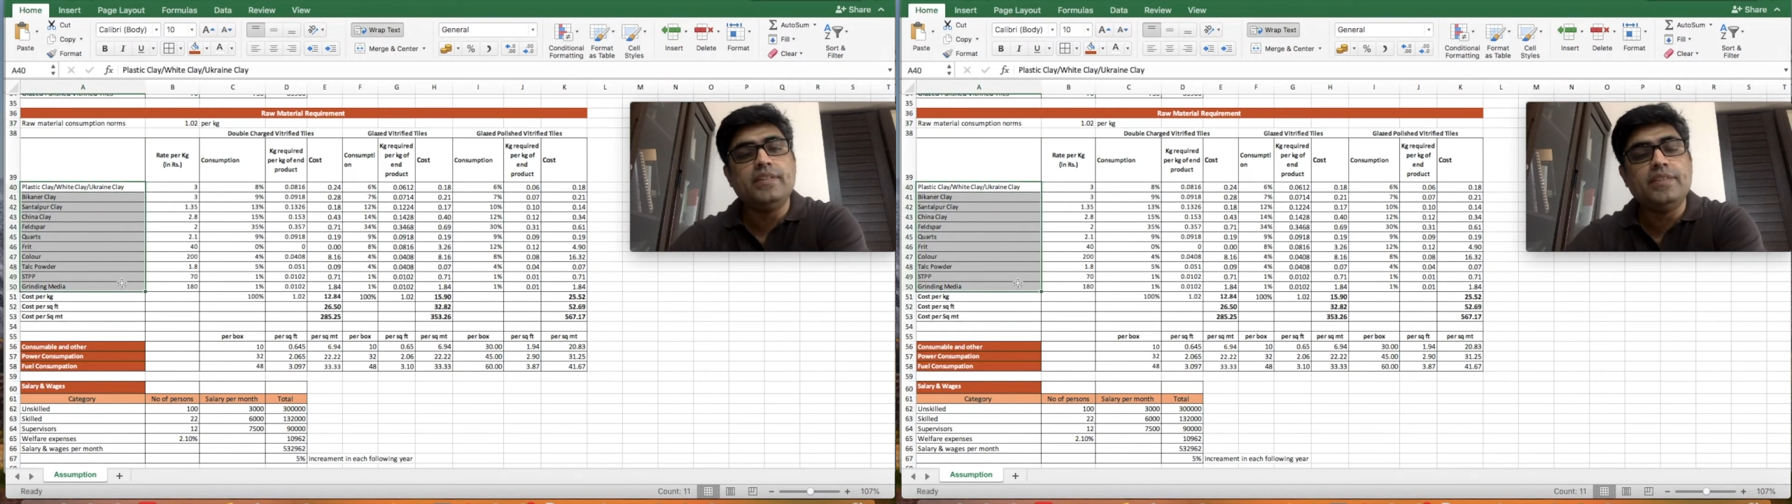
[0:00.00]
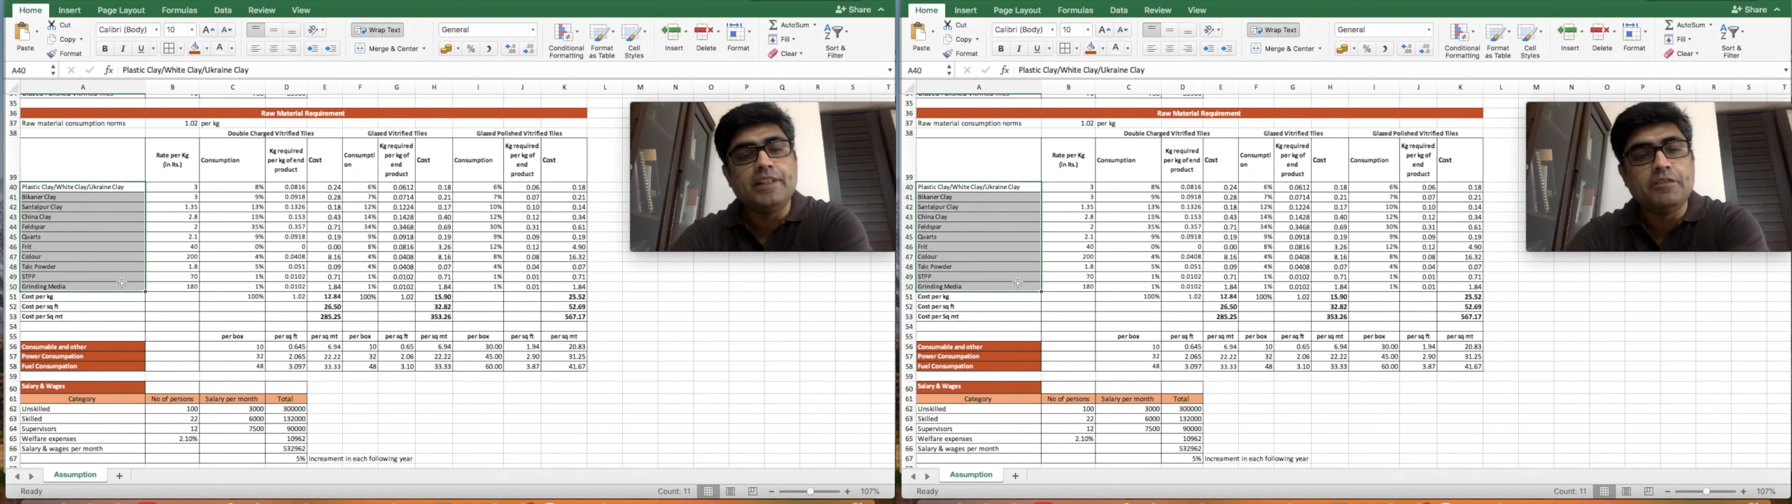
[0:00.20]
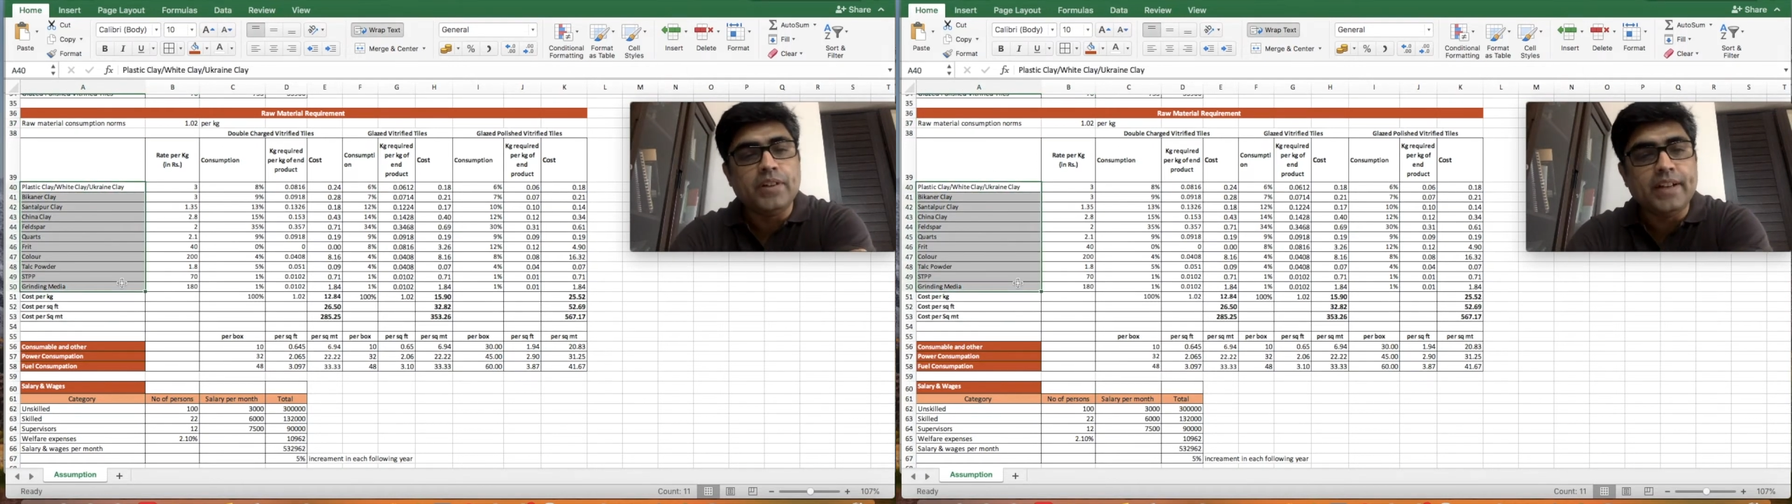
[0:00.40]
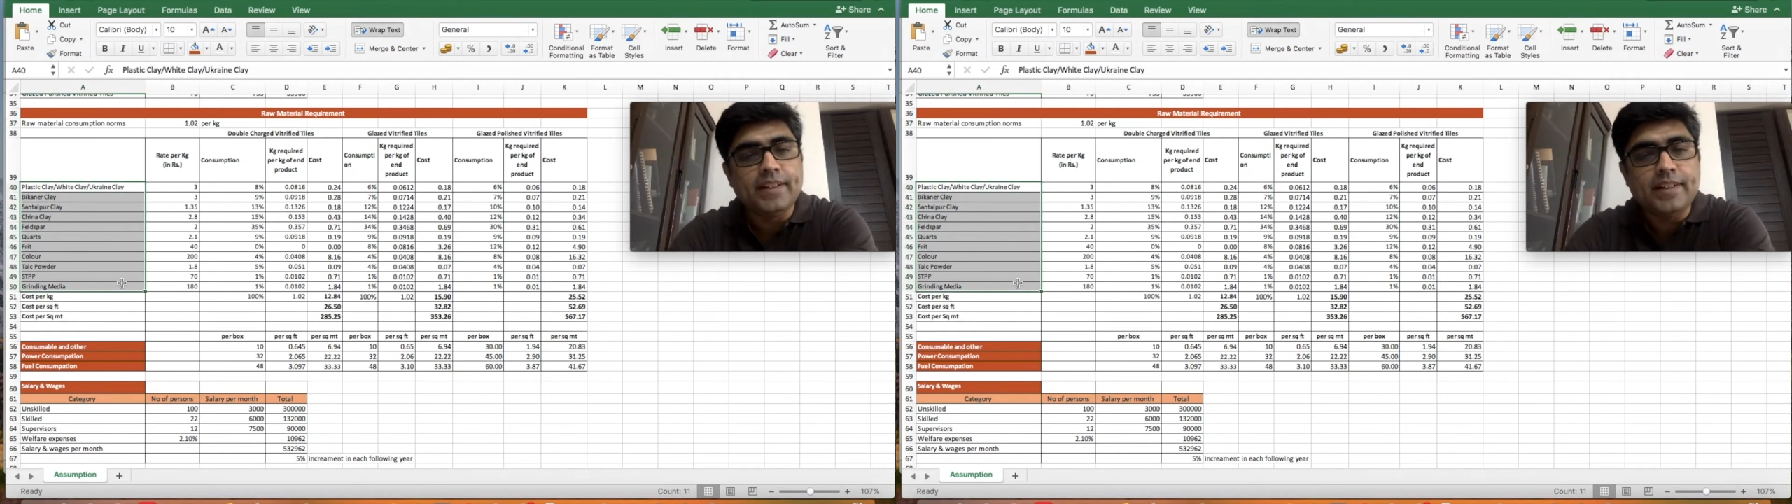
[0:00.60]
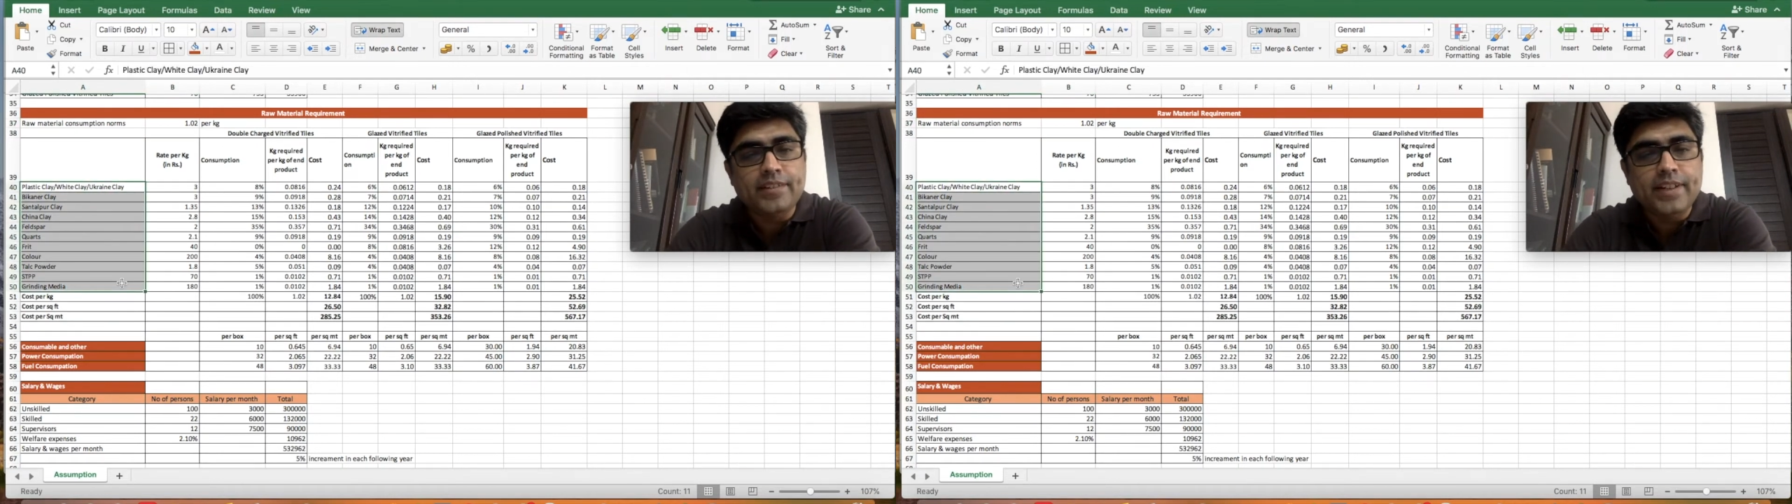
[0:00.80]
required,
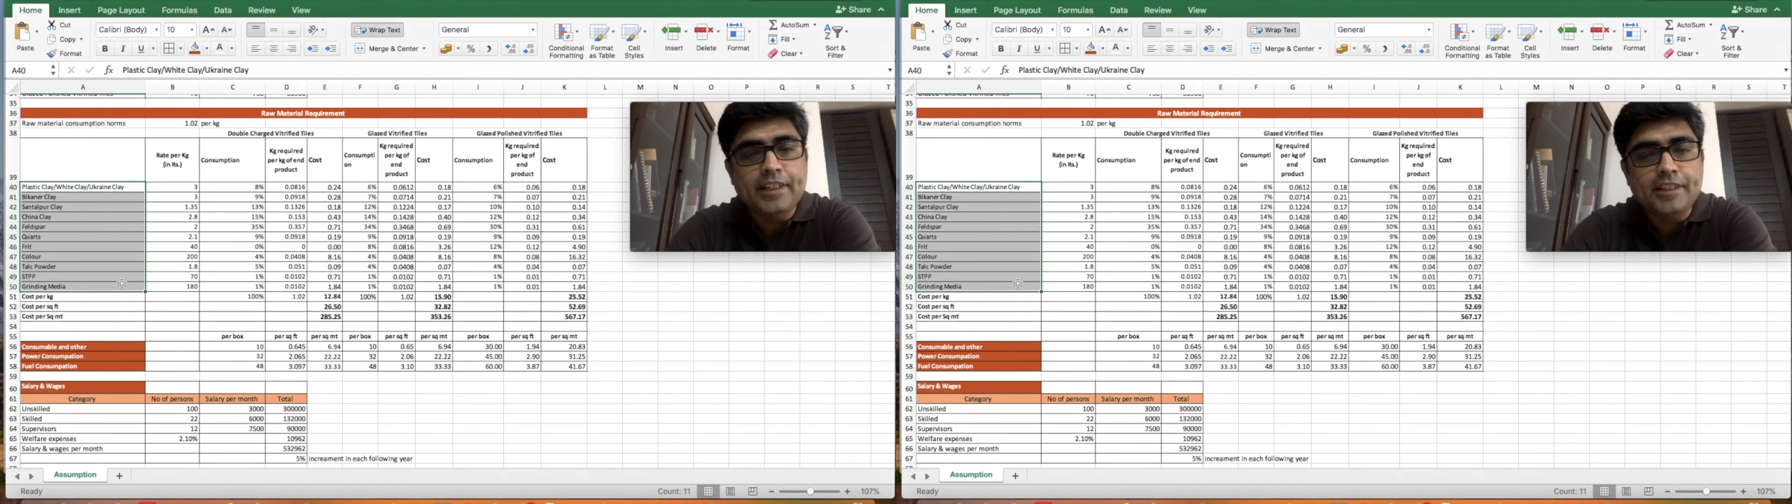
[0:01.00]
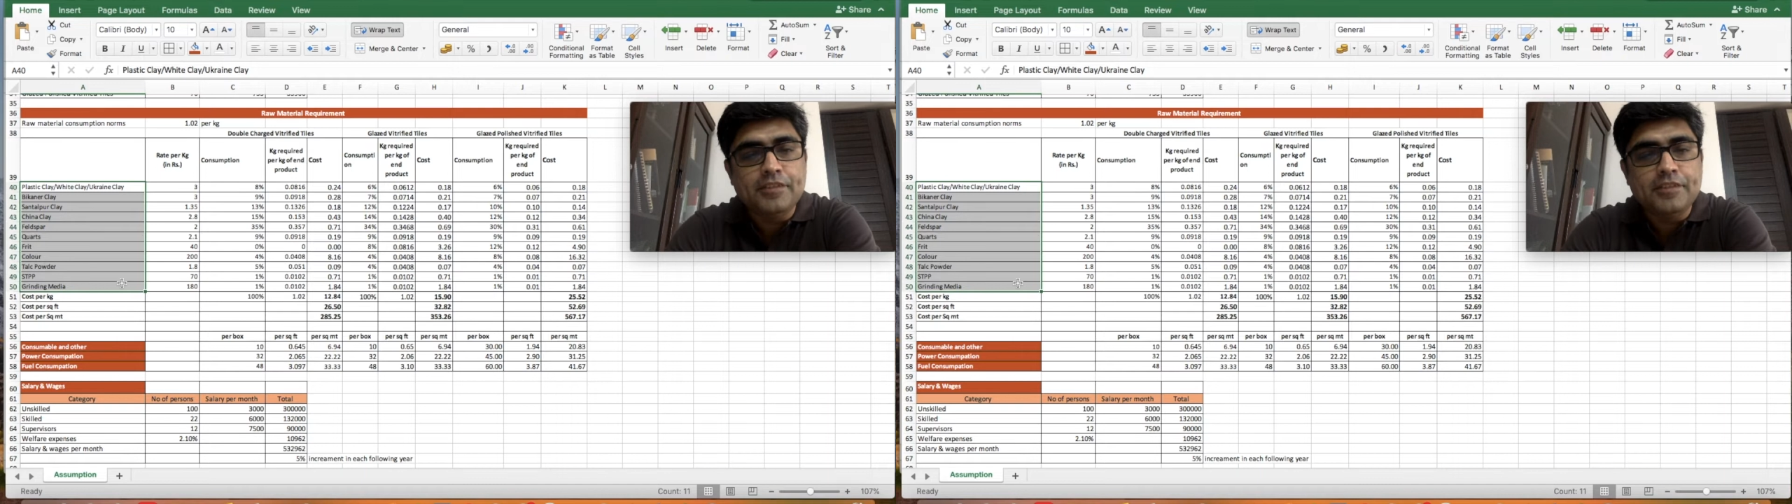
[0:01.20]
right?